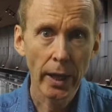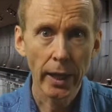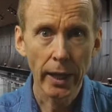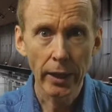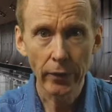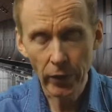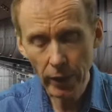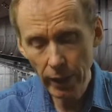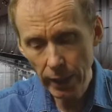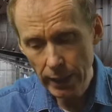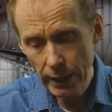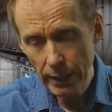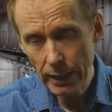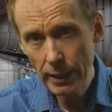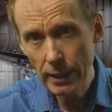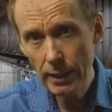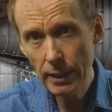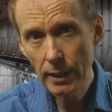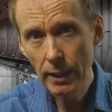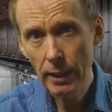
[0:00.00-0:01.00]
If it
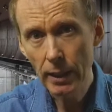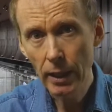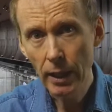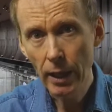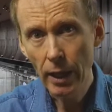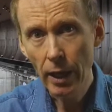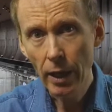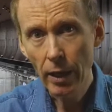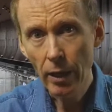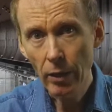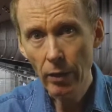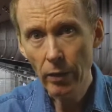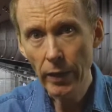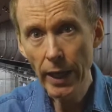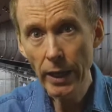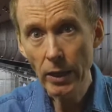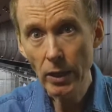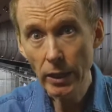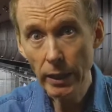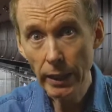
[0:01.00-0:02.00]
is,
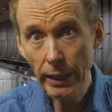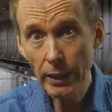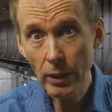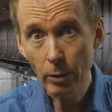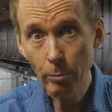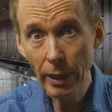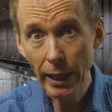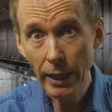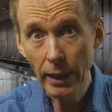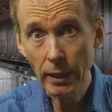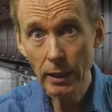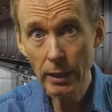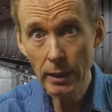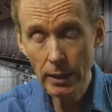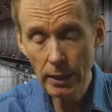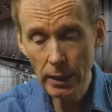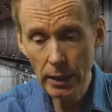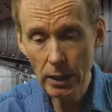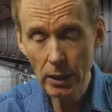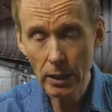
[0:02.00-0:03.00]
then you need to make a
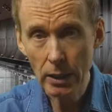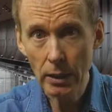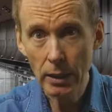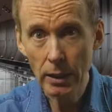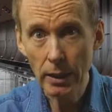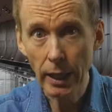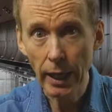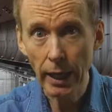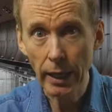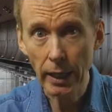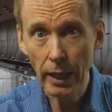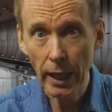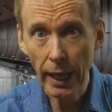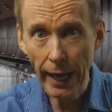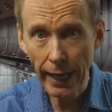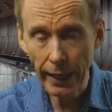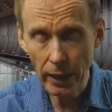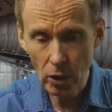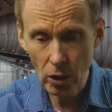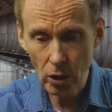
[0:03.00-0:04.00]
decision to take
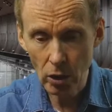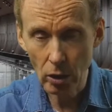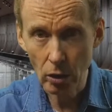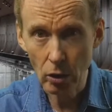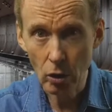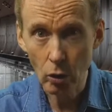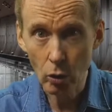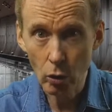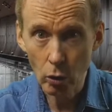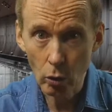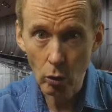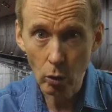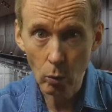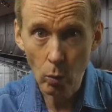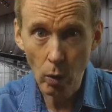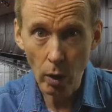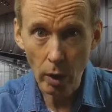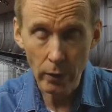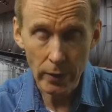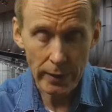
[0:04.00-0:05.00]
action, to do
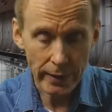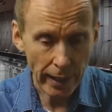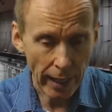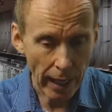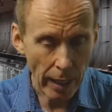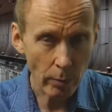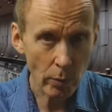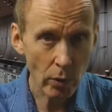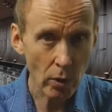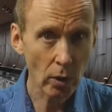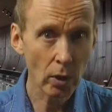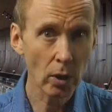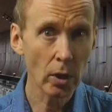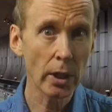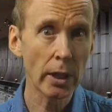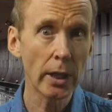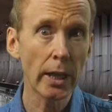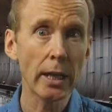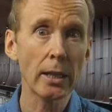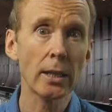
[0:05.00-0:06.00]
whatever is
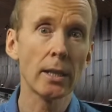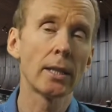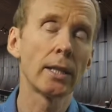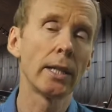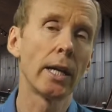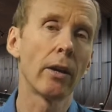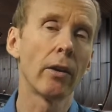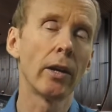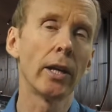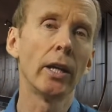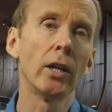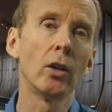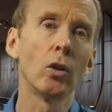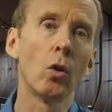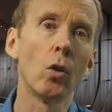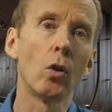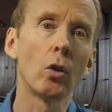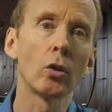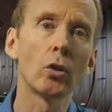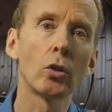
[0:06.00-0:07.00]
absolutely necessary in
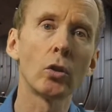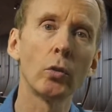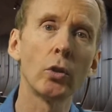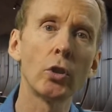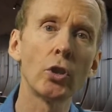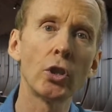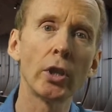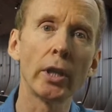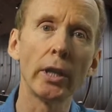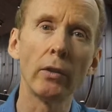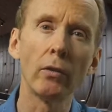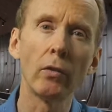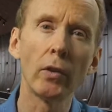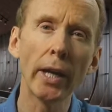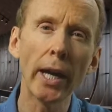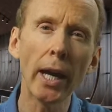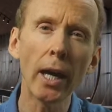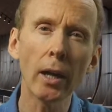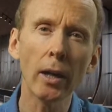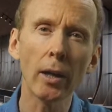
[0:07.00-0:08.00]
order to achieve
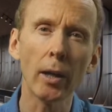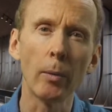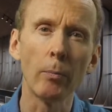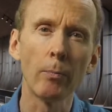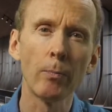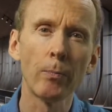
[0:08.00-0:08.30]
the outcome.